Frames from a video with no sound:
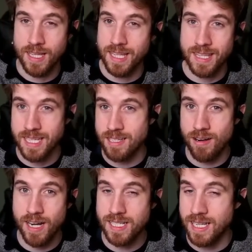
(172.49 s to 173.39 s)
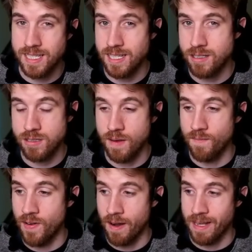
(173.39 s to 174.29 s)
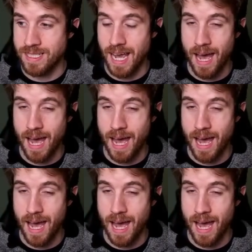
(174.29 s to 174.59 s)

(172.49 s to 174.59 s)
This card has 6 or 7 variants.